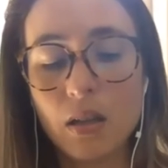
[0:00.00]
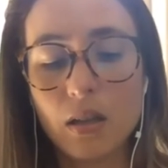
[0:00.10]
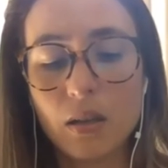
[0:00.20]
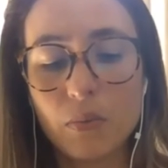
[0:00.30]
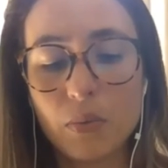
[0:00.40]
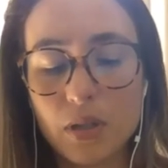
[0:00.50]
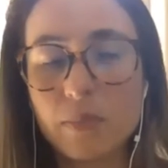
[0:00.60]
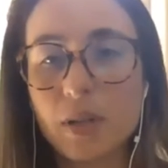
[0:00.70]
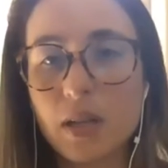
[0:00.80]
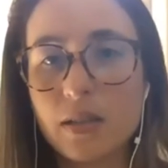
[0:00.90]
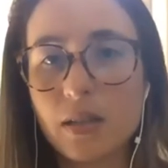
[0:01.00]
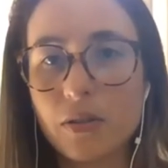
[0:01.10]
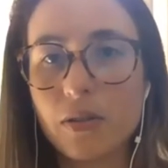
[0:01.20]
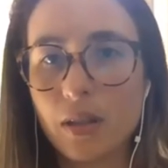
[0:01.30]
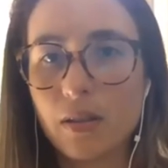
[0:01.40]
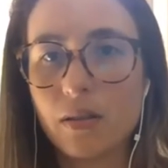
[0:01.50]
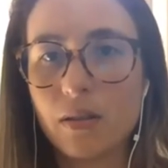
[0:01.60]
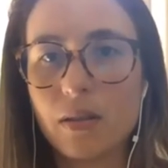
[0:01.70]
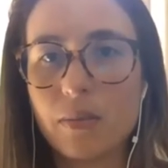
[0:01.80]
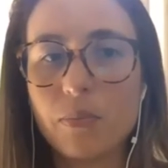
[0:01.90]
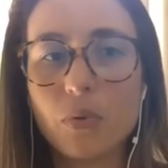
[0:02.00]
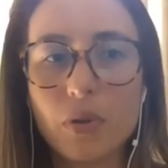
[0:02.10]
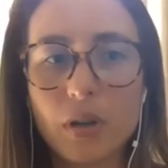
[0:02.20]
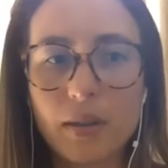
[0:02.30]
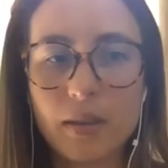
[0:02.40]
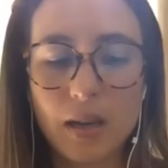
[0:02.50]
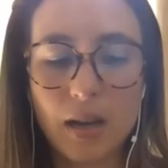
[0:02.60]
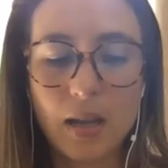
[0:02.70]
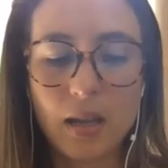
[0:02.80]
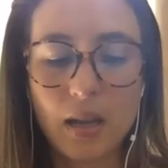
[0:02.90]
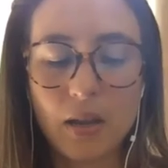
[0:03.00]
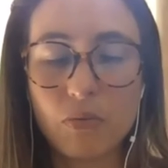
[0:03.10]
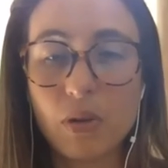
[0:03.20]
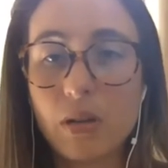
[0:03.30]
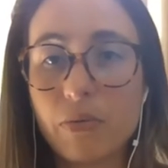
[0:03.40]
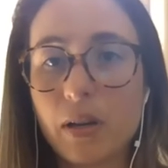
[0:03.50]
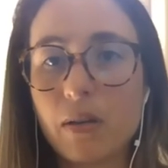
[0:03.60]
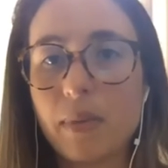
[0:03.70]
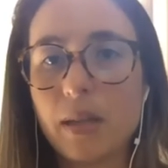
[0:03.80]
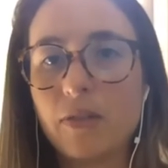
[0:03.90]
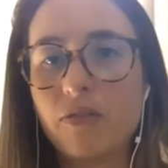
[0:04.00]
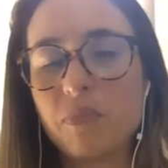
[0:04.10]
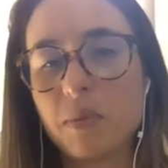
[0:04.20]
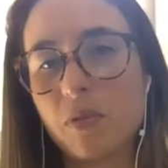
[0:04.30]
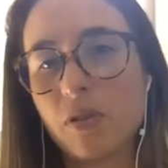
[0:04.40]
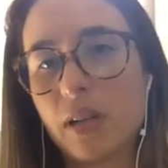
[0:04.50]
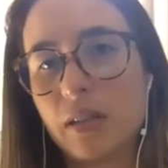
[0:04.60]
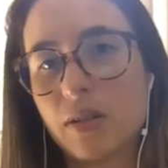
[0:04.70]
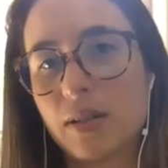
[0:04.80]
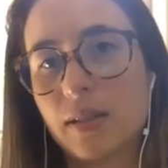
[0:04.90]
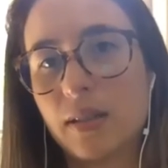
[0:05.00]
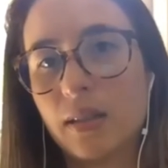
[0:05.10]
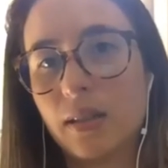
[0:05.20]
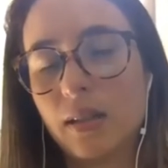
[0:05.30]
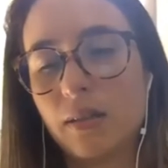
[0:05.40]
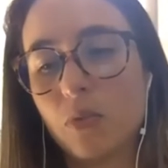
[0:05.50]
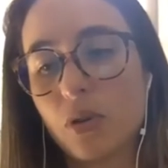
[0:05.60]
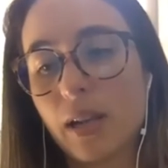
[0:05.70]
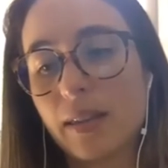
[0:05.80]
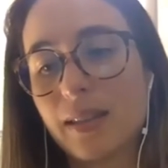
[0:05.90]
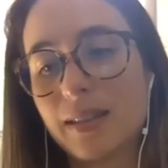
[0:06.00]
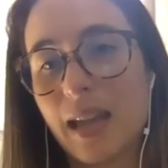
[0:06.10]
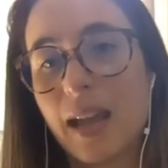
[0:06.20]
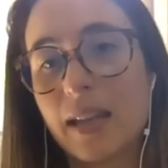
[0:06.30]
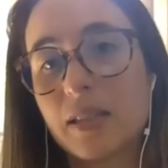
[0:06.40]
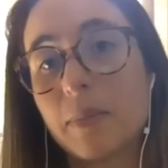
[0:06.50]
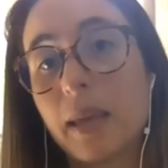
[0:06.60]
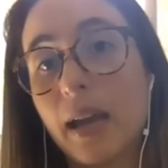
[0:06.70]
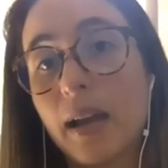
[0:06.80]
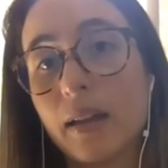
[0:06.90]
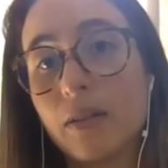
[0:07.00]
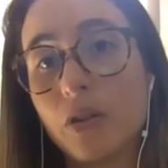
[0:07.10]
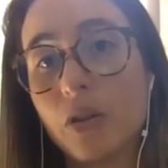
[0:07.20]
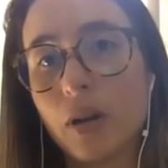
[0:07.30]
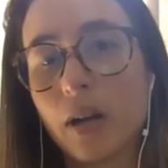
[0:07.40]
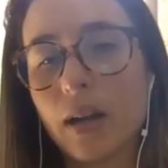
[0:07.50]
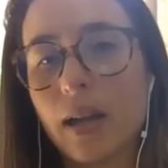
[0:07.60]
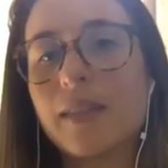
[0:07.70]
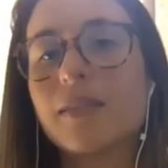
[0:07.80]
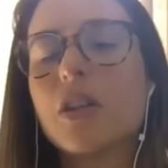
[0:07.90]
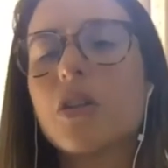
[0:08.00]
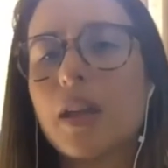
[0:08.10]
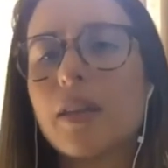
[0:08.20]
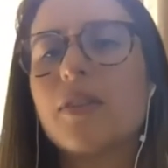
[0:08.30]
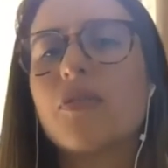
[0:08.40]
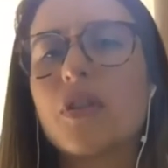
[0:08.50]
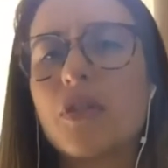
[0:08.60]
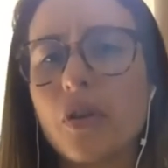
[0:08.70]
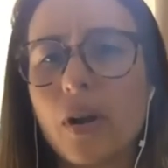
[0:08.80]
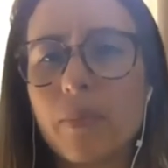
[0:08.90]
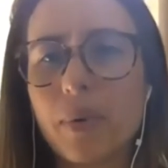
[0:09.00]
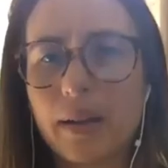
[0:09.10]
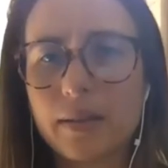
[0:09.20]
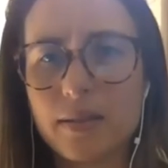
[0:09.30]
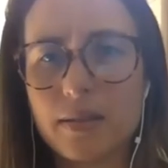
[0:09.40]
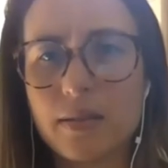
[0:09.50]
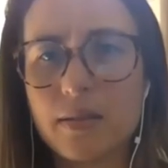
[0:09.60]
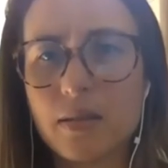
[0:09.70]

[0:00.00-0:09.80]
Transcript: which I'm gonna tell you then the book that I really recommend if people are interested in more like the science behind yoga and different yoga practices.